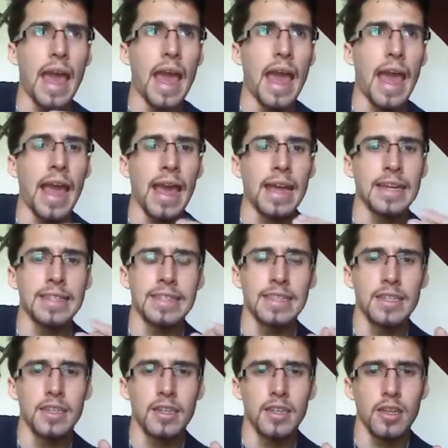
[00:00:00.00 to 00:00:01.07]
And
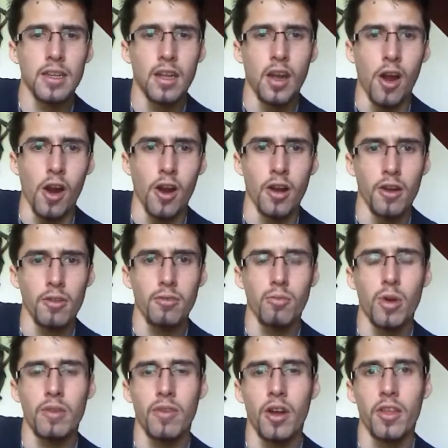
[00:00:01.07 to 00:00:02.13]

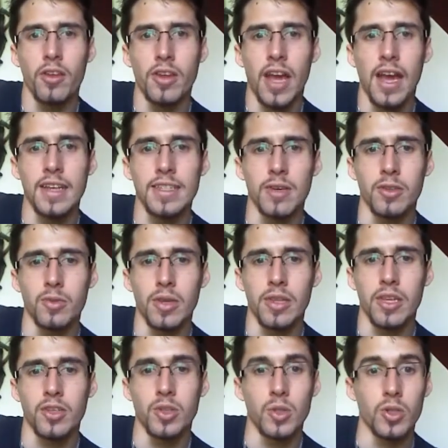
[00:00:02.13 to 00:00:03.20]
one of our other guys that was with
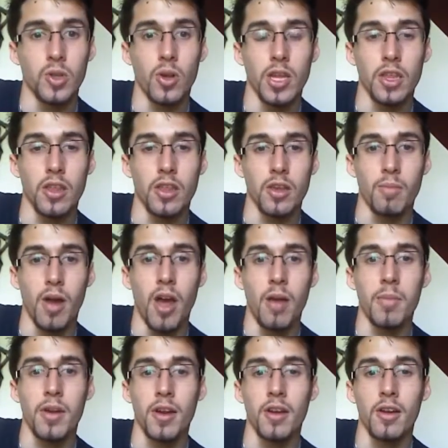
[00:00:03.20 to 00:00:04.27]
us, who was holding the
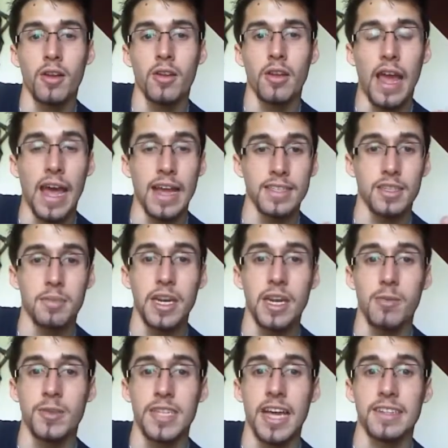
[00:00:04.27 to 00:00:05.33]
thermometer as the
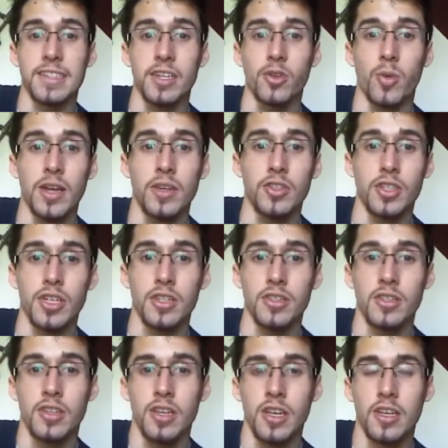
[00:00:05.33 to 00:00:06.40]
medium was asking
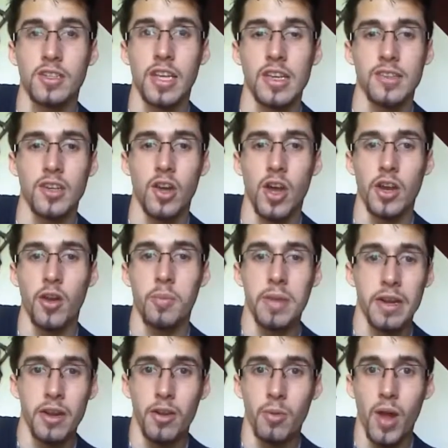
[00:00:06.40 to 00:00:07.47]
questions, says, I don't mean
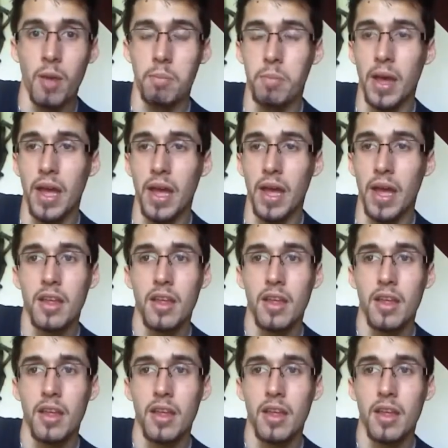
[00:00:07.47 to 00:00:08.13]
to interrupt, but